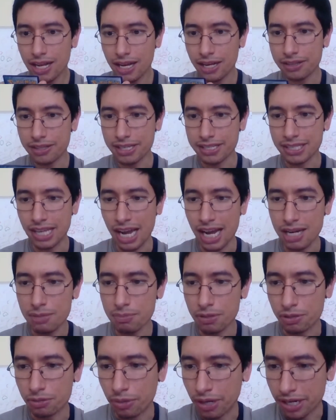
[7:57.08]
on these
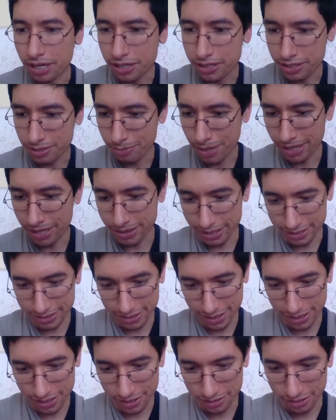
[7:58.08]
hyper rares about the
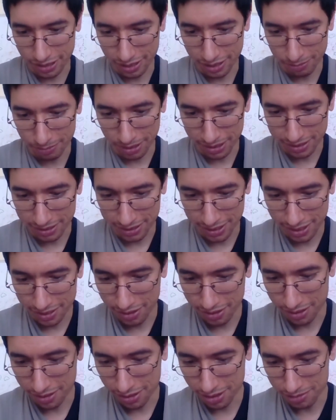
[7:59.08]
centering, but
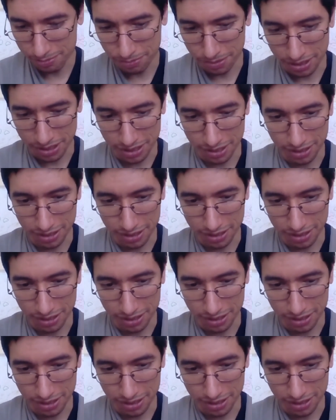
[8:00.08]
centering looks pretty